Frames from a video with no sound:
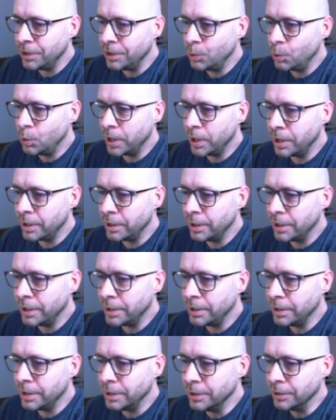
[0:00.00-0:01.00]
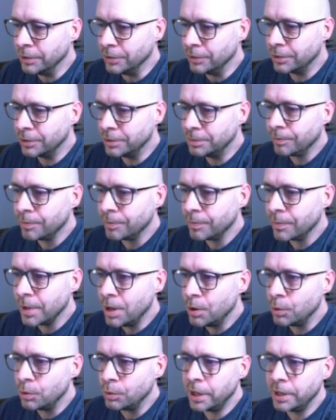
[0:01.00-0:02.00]
where it is.
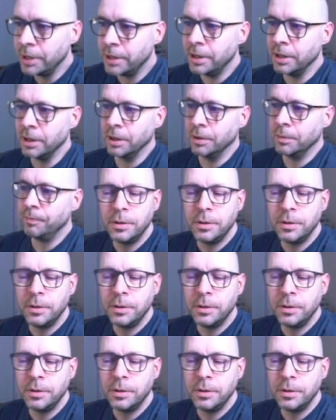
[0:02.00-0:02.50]
Right here.